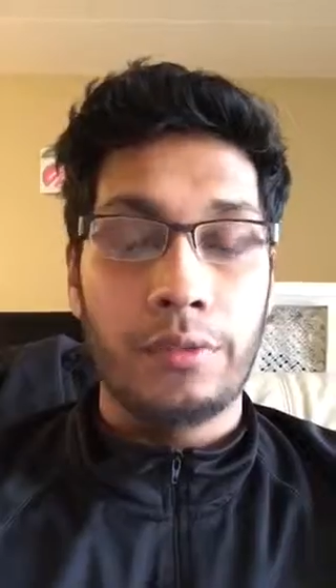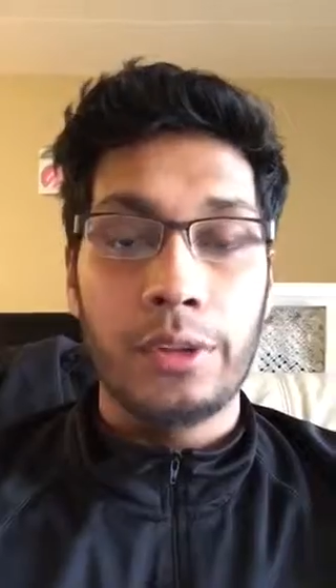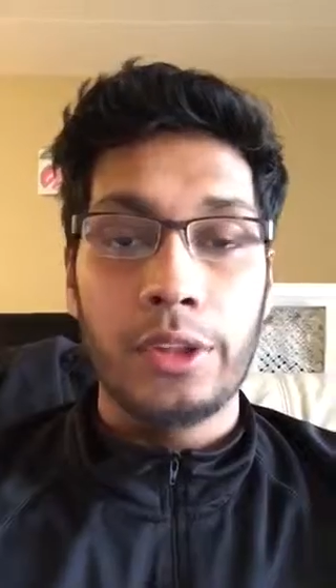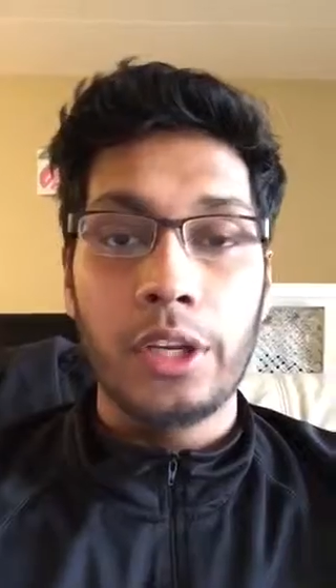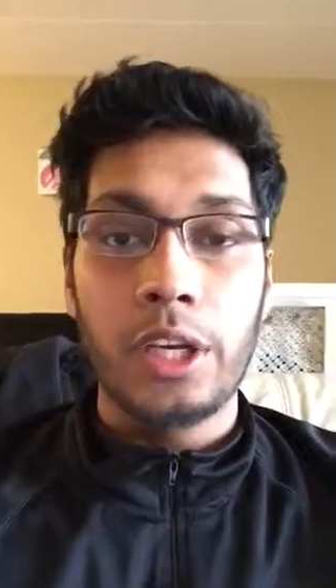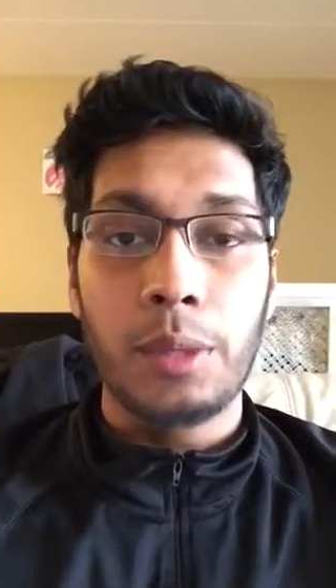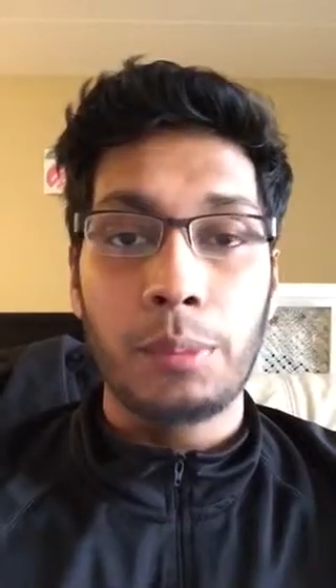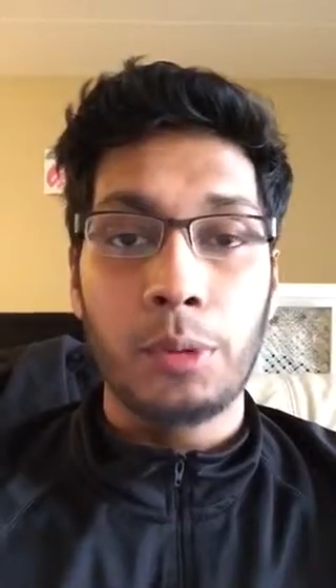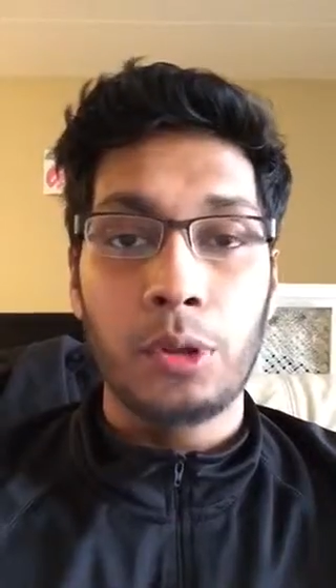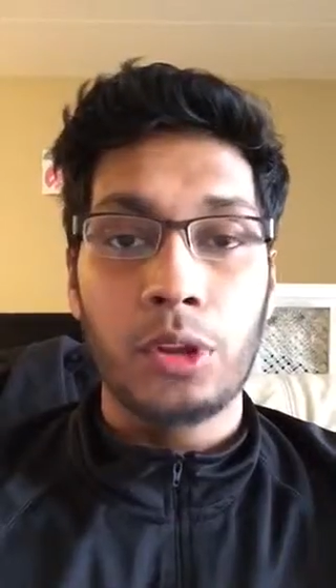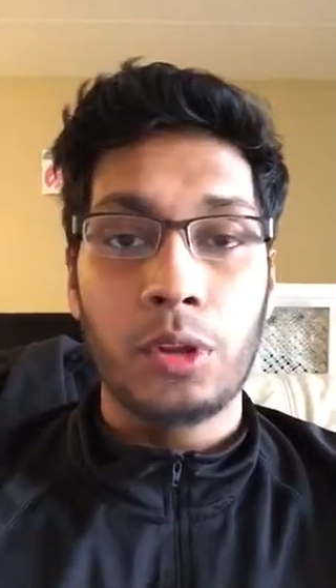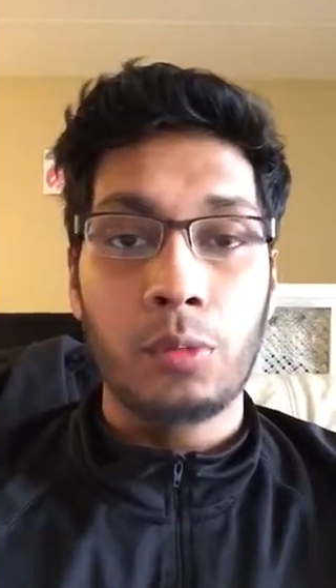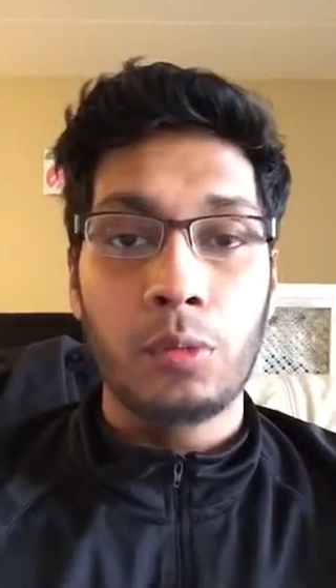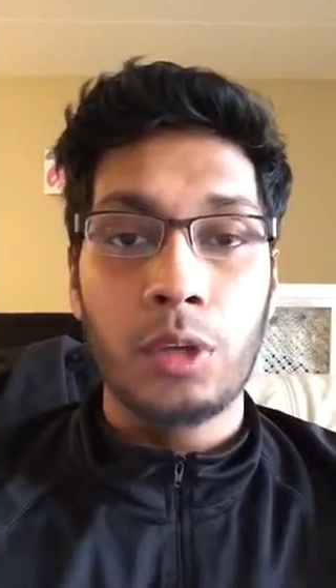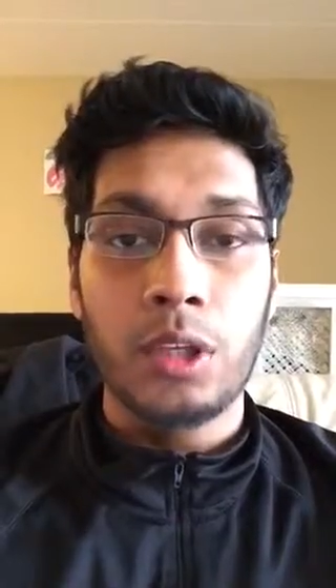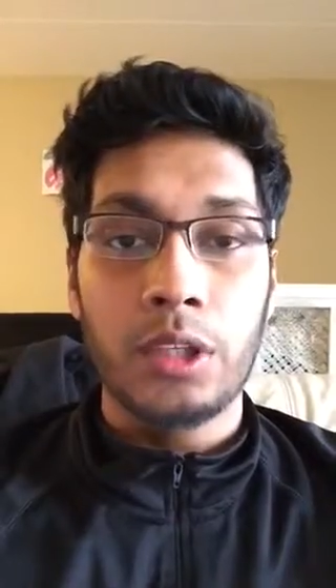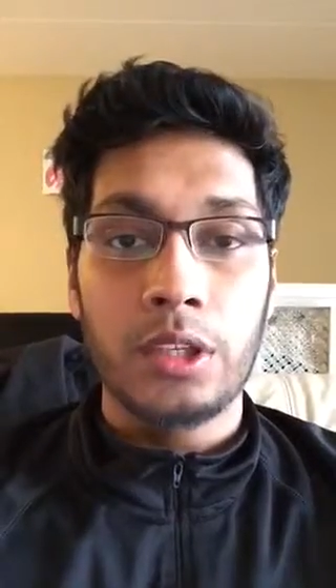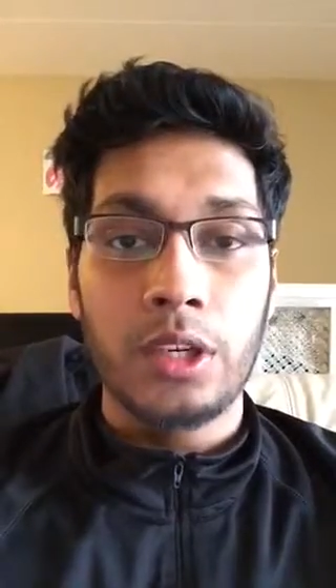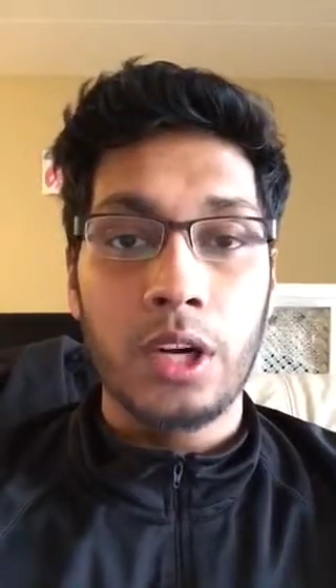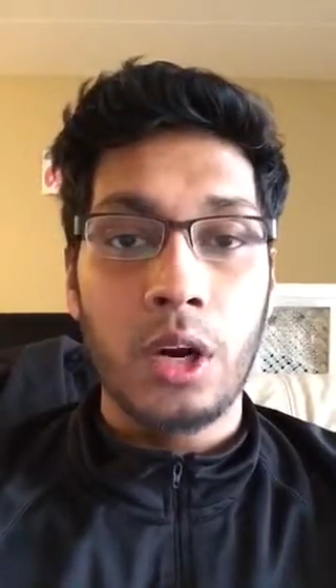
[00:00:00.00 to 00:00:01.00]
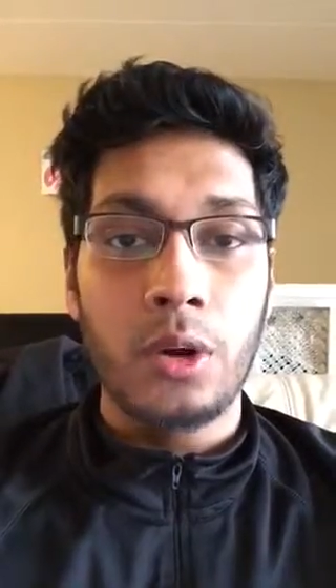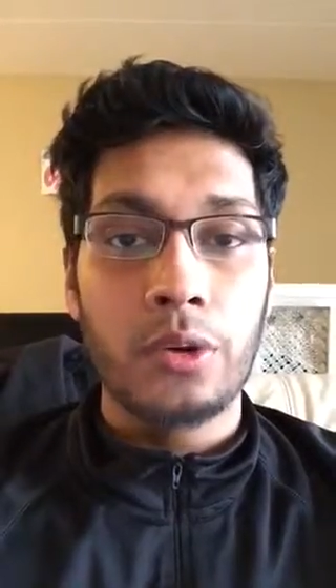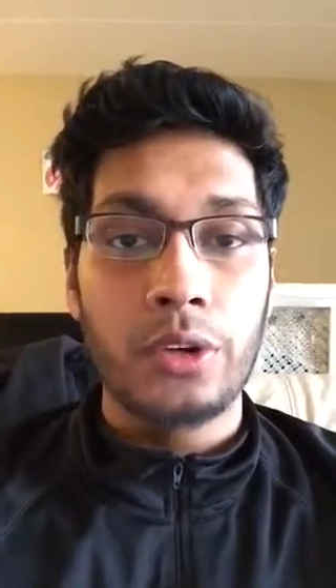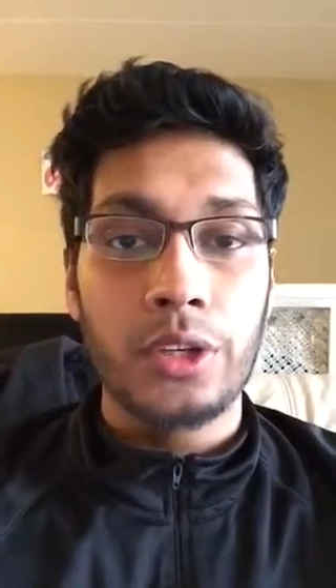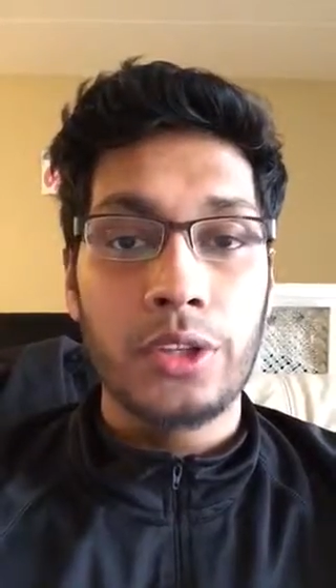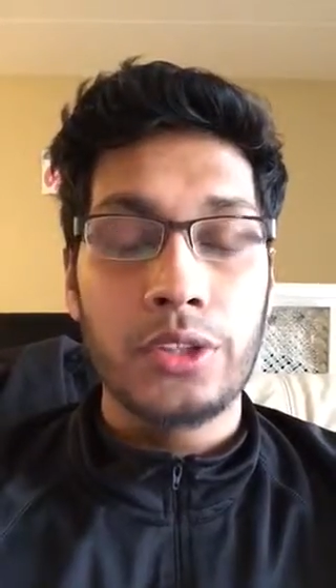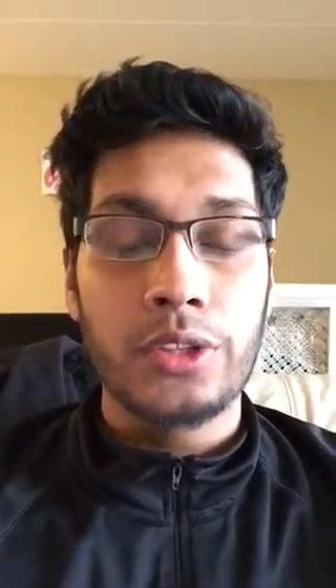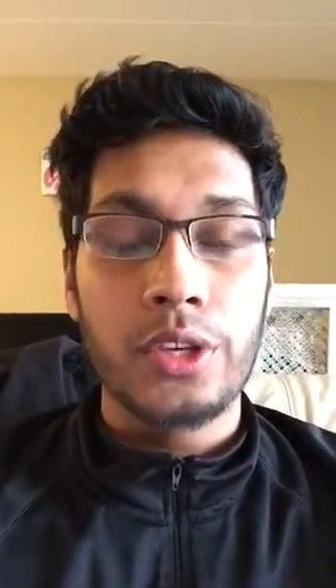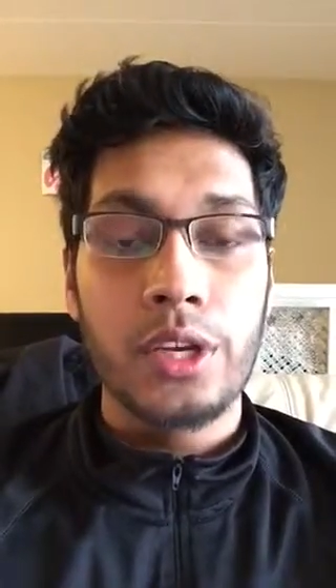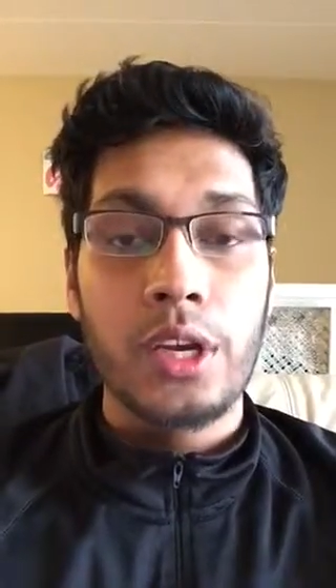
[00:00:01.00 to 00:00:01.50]
think about the world around
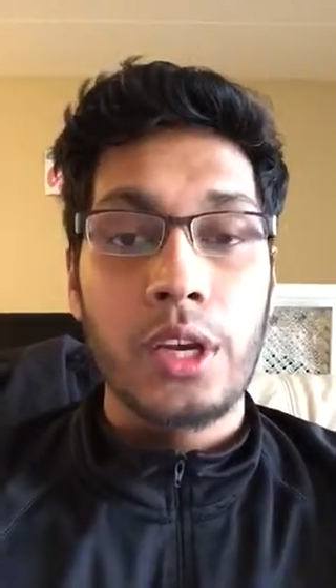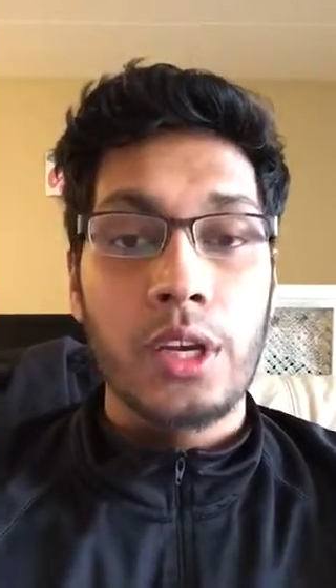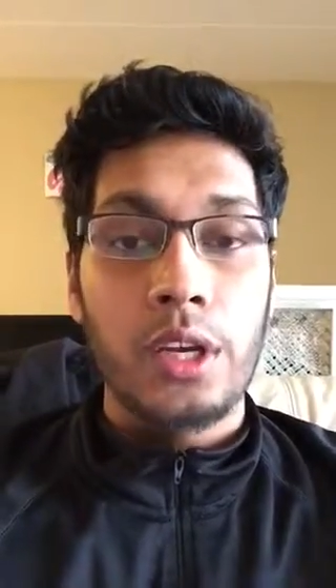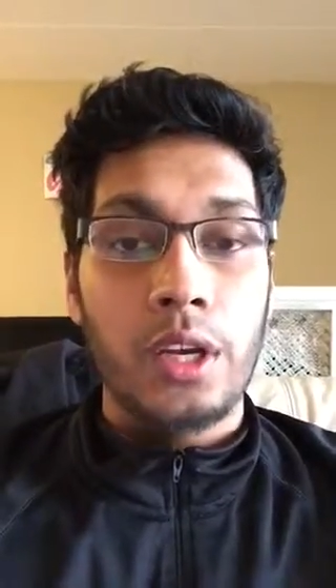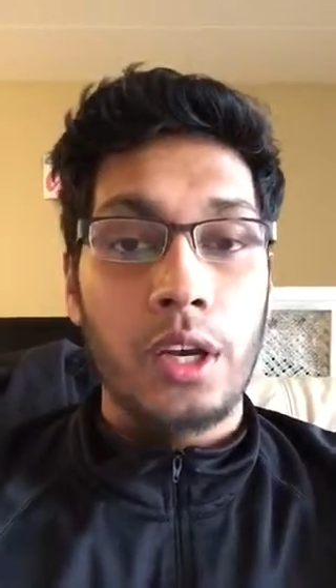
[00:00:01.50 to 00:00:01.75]
us,